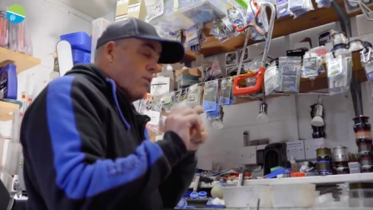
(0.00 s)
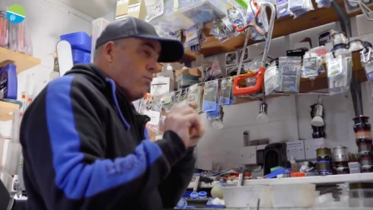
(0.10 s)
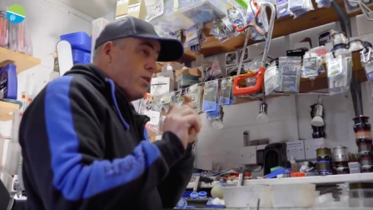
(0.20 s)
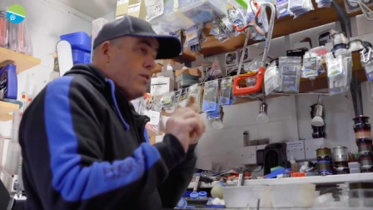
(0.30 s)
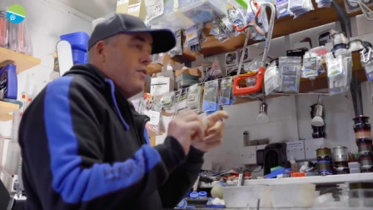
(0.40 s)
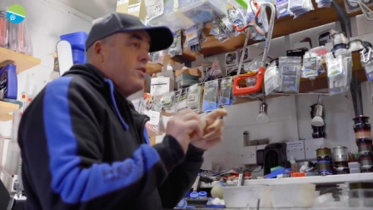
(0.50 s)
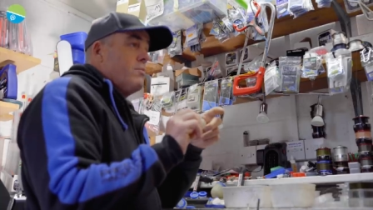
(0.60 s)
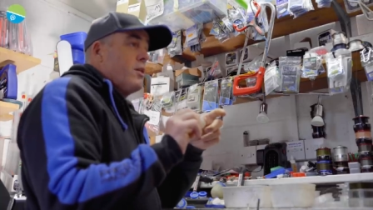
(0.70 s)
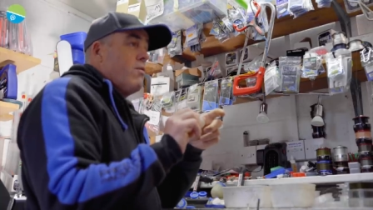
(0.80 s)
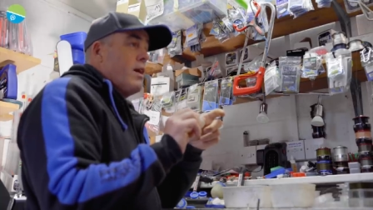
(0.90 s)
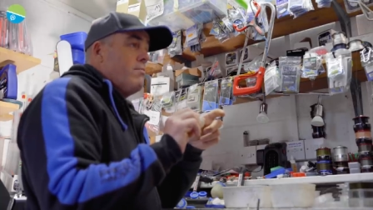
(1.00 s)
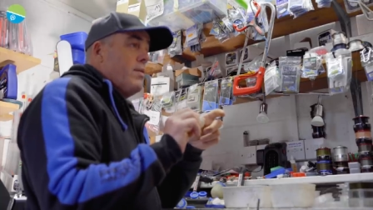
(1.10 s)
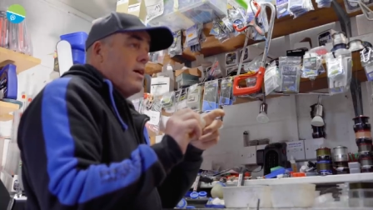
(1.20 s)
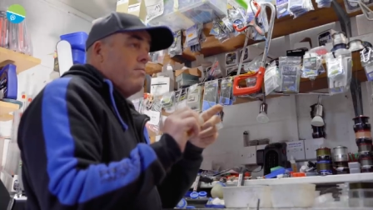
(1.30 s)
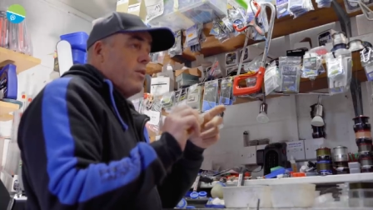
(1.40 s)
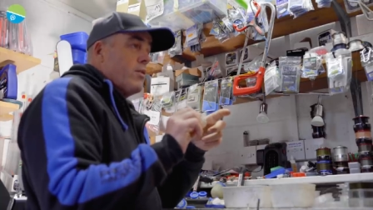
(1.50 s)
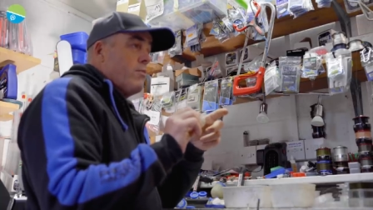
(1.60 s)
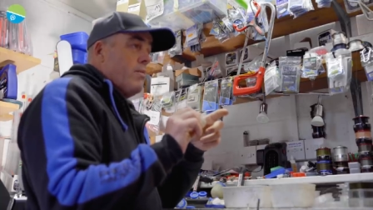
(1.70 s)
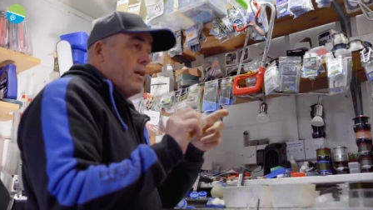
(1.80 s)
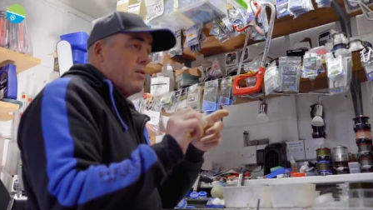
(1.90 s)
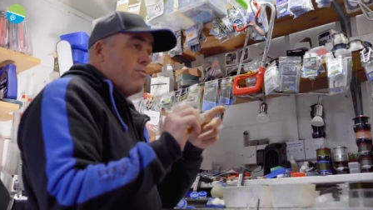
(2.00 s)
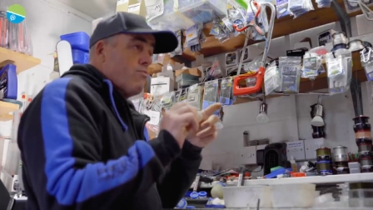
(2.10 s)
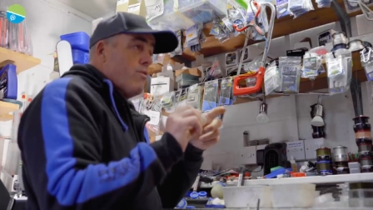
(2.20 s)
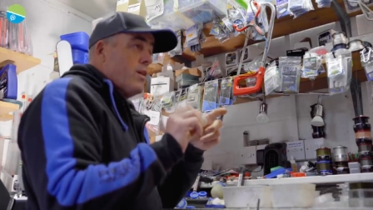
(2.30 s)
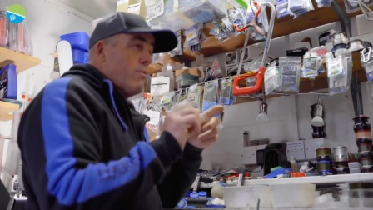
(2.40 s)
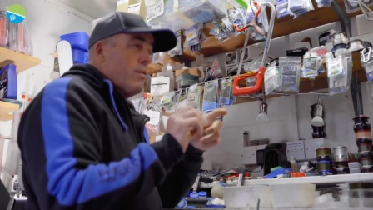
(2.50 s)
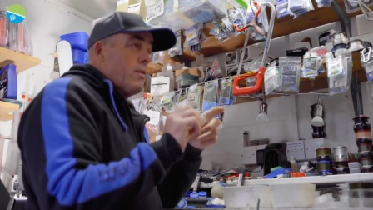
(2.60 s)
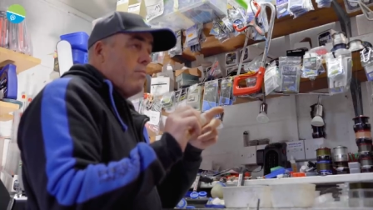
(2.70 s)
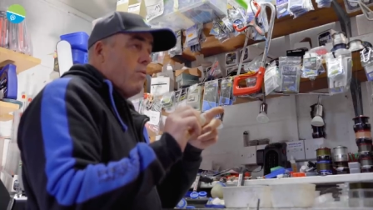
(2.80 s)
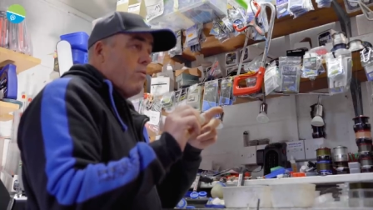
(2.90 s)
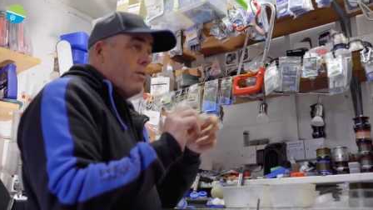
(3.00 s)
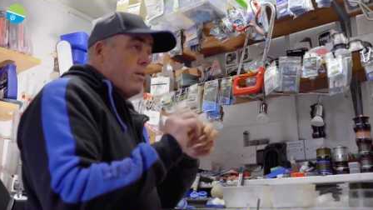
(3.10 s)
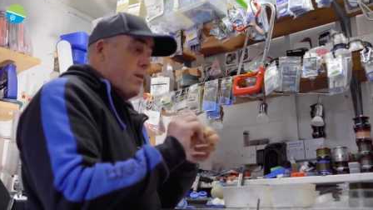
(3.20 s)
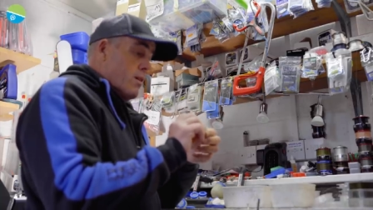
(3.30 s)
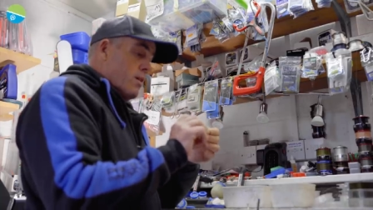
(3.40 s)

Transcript: When you're fishing with ground bait and micro pellets, it's really, really important.